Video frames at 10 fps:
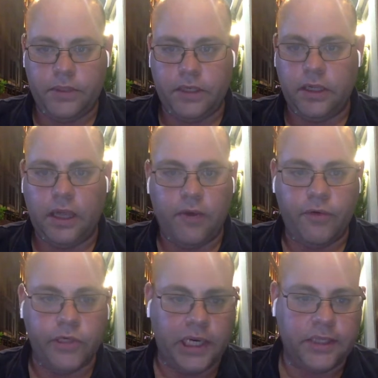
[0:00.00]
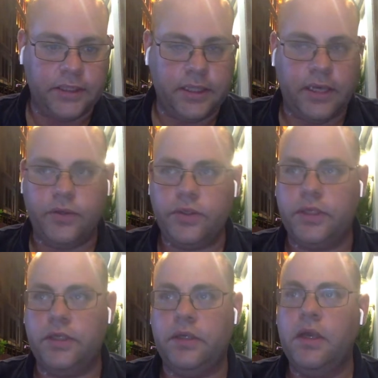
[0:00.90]
send a lot of rejection letters,
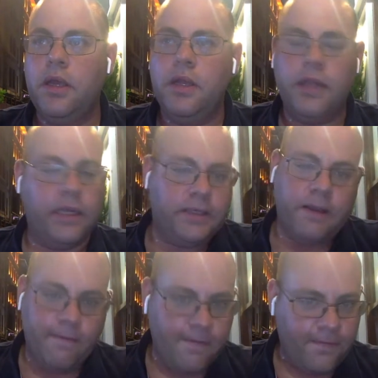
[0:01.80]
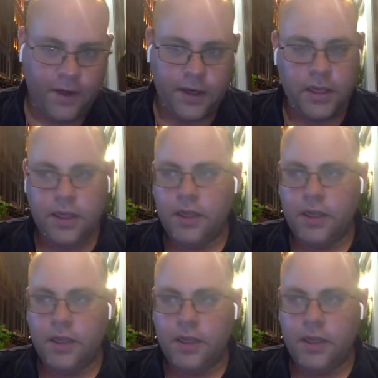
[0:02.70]
and that's never fun.